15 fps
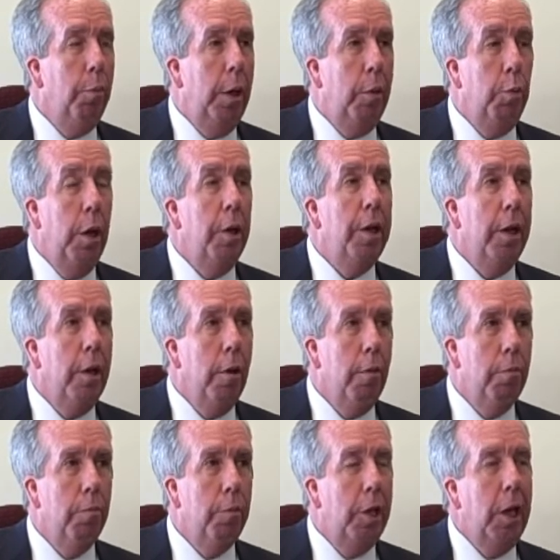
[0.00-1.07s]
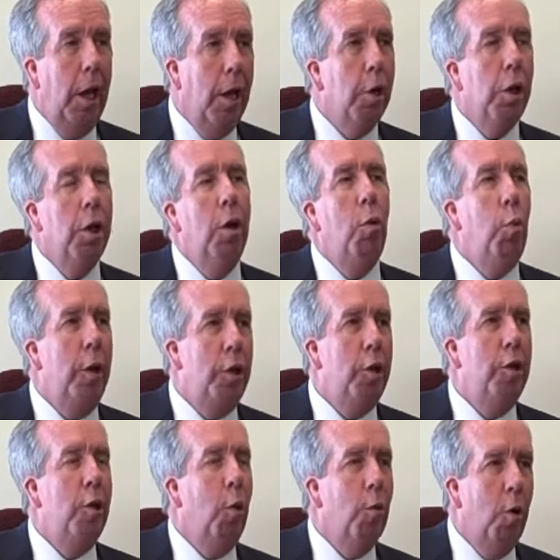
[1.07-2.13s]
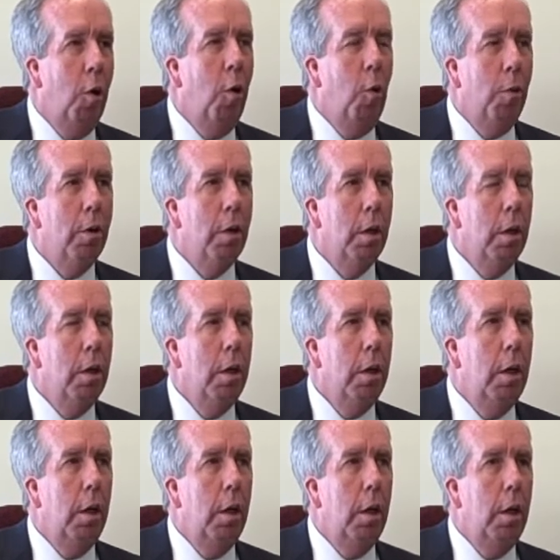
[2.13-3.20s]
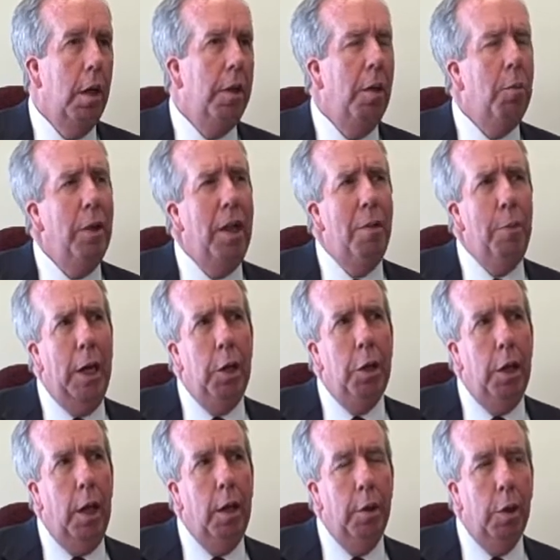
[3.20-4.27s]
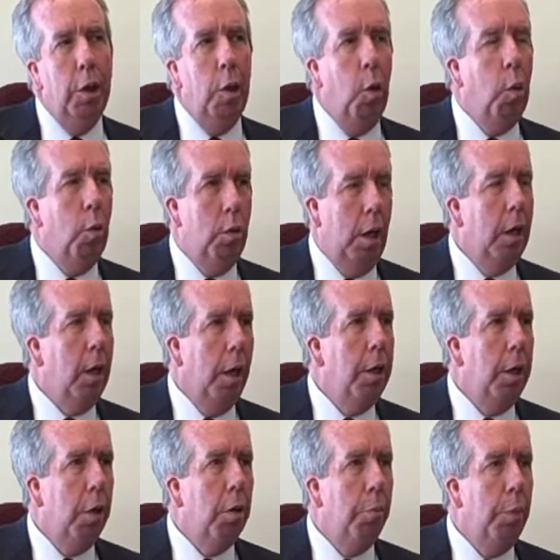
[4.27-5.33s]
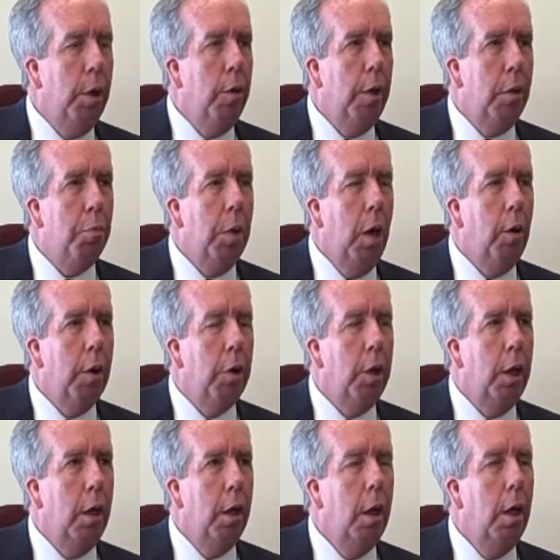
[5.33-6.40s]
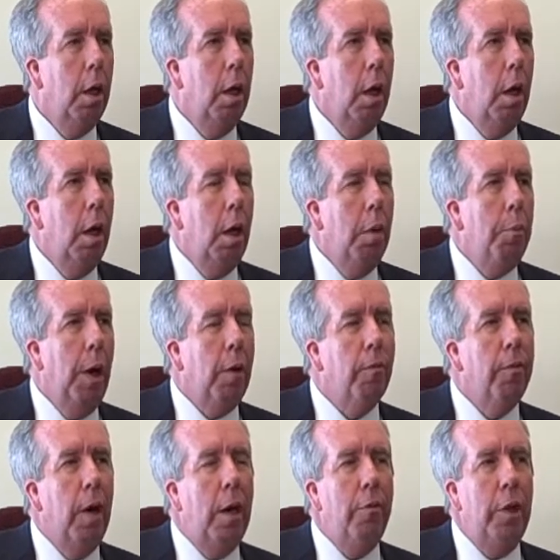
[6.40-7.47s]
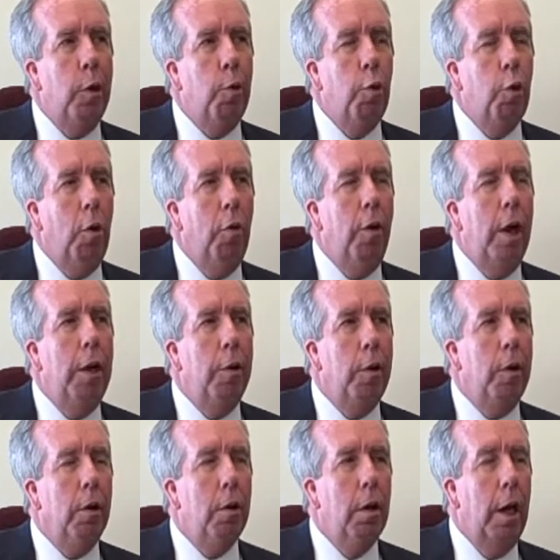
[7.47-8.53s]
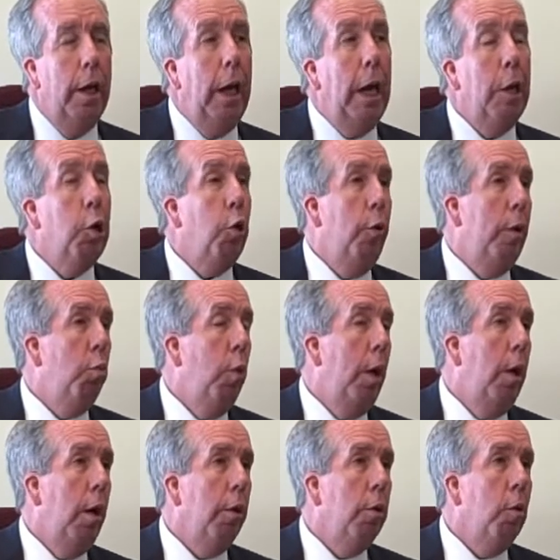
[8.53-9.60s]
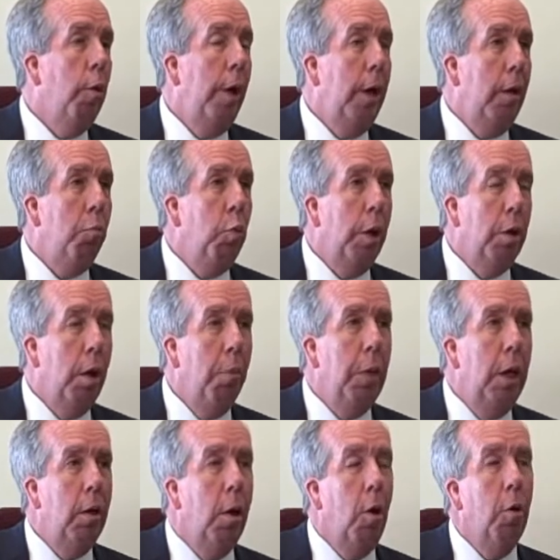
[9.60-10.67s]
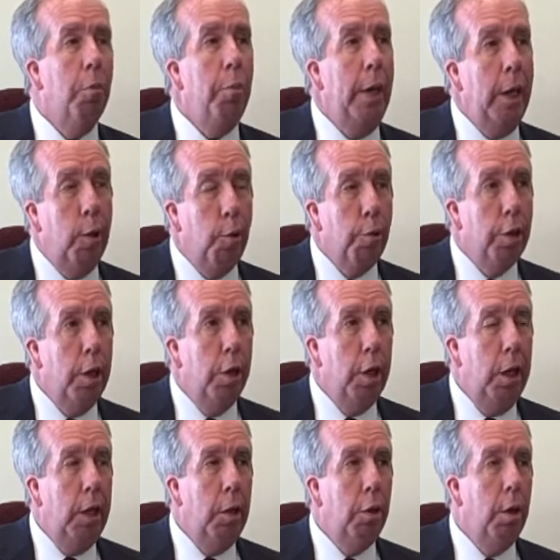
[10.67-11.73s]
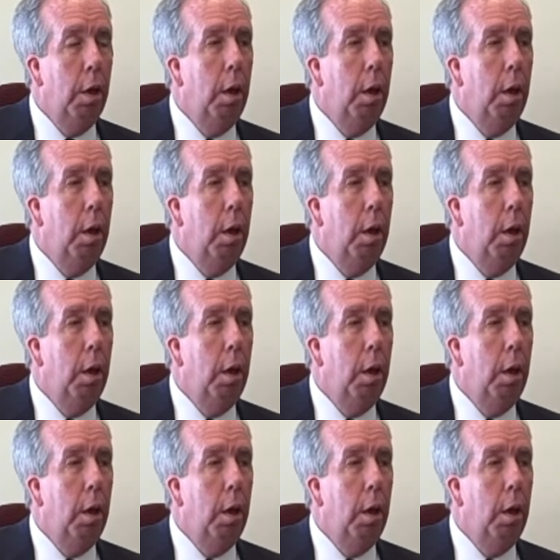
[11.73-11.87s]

me, well, you can't sell what you don't own. I thought, well, that makes sense, so I got a disability policy. About 5 years later, I actually went on claim with something called Meniere's disease.